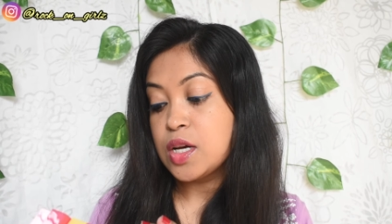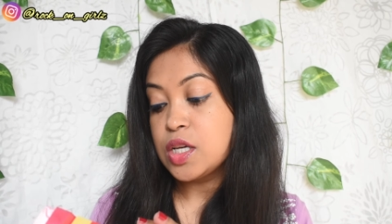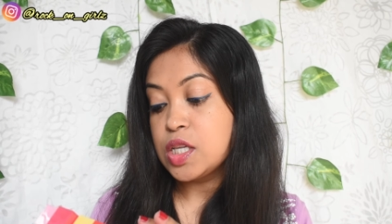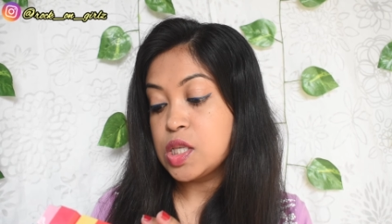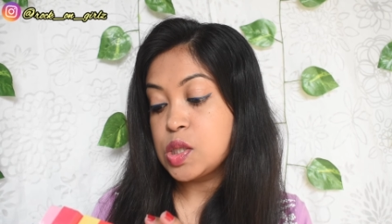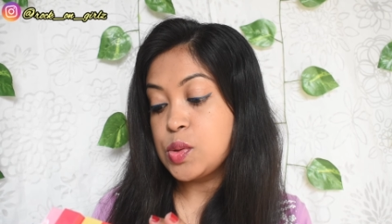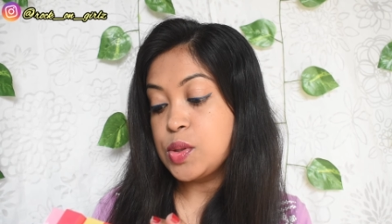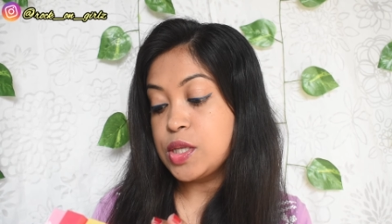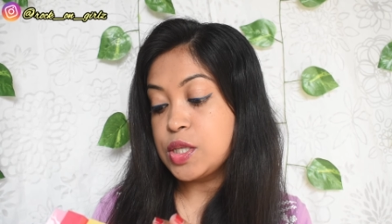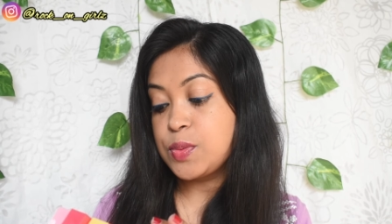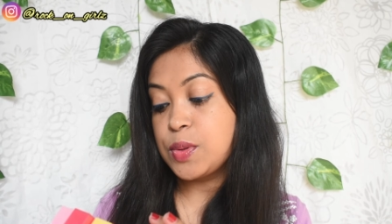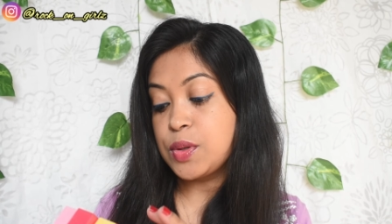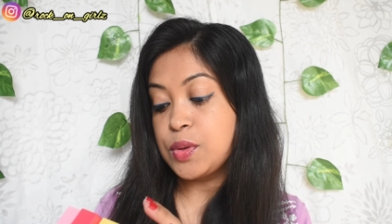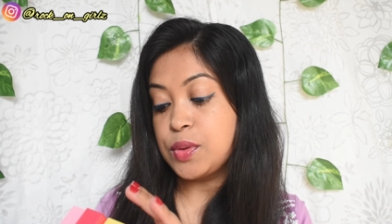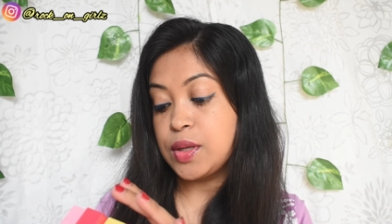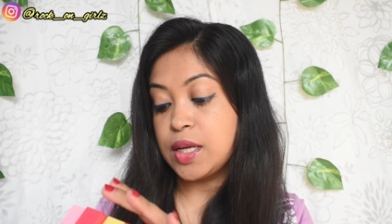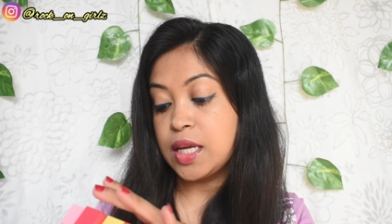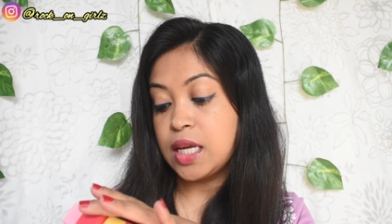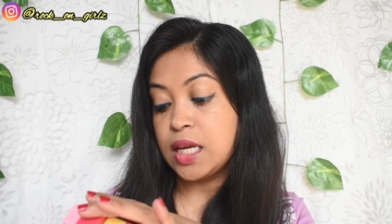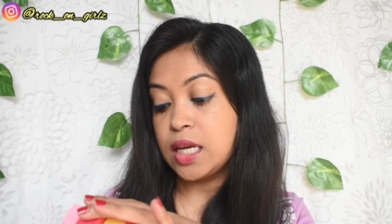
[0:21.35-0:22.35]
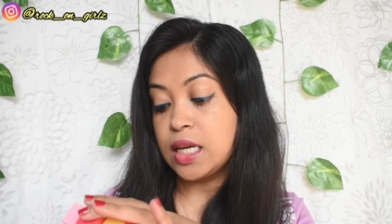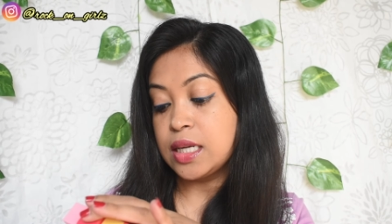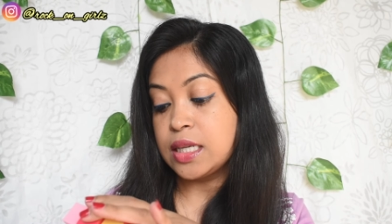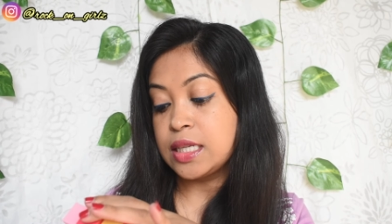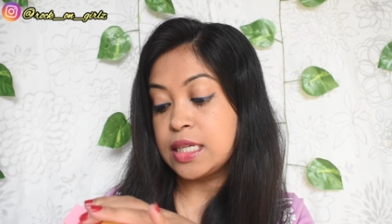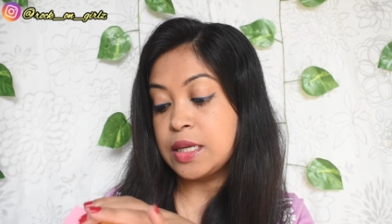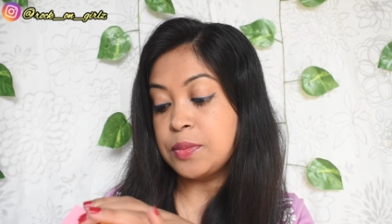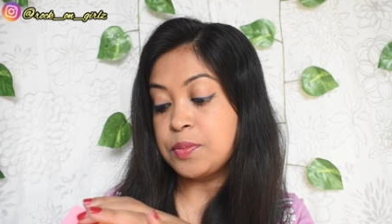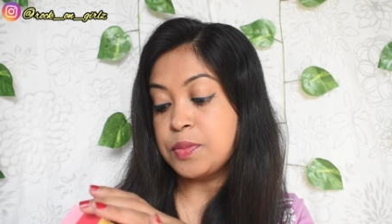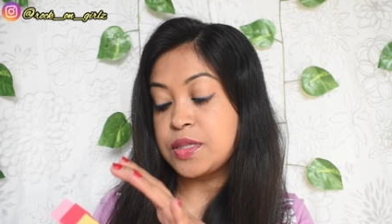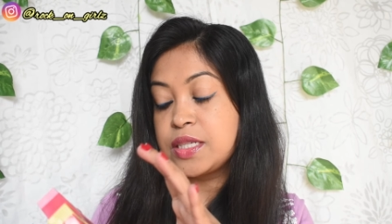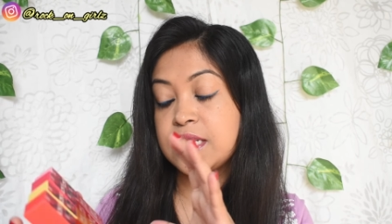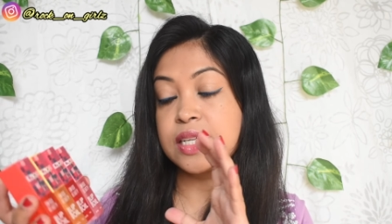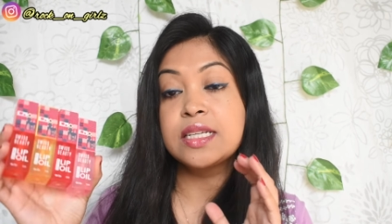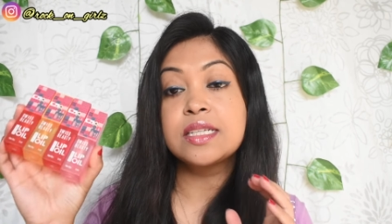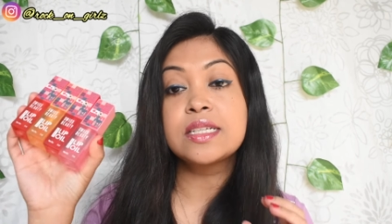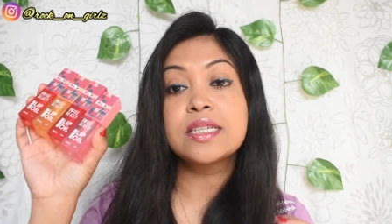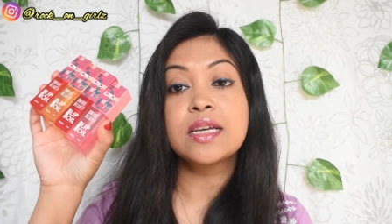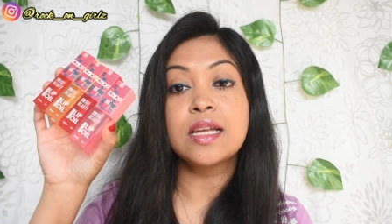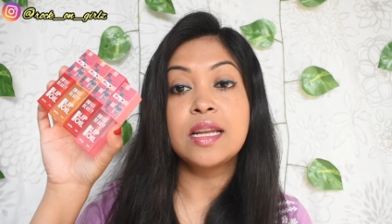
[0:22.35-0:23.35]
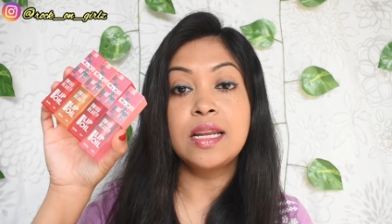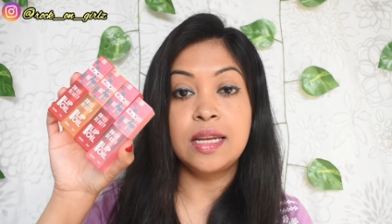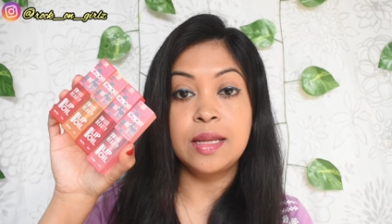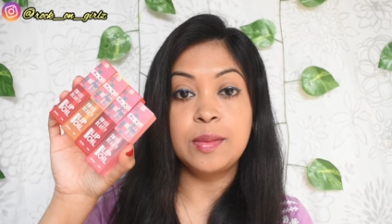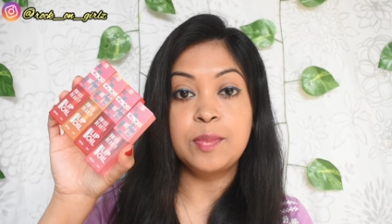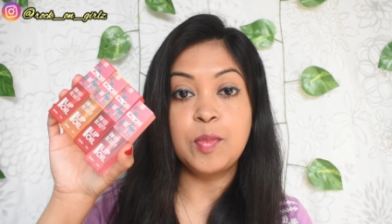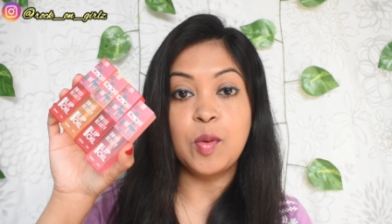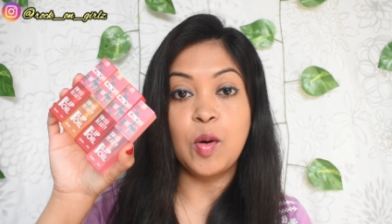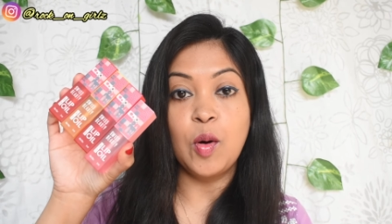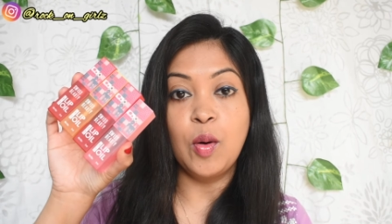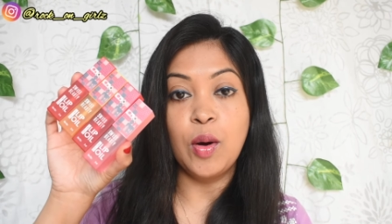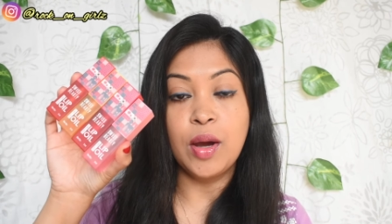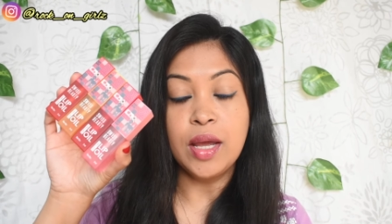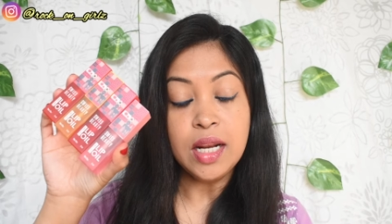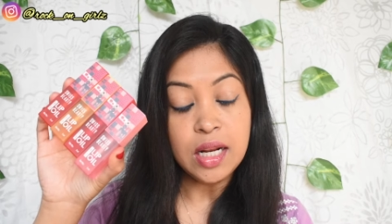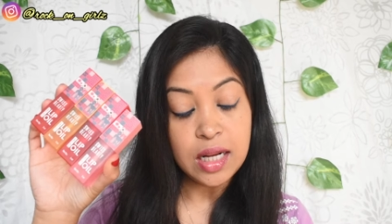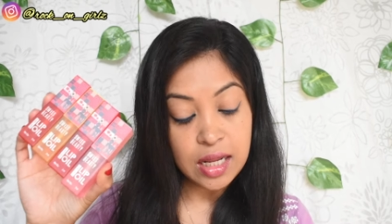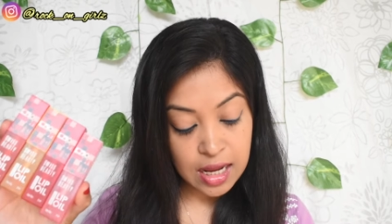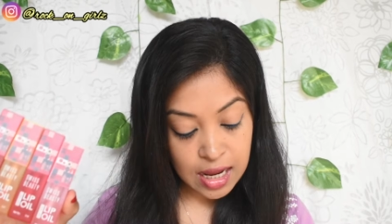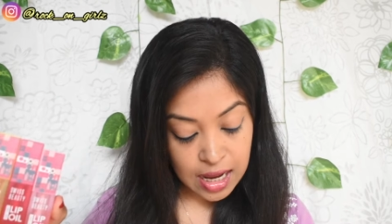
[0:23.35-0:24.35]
Swiss Beauty Dip Tint Lip Oil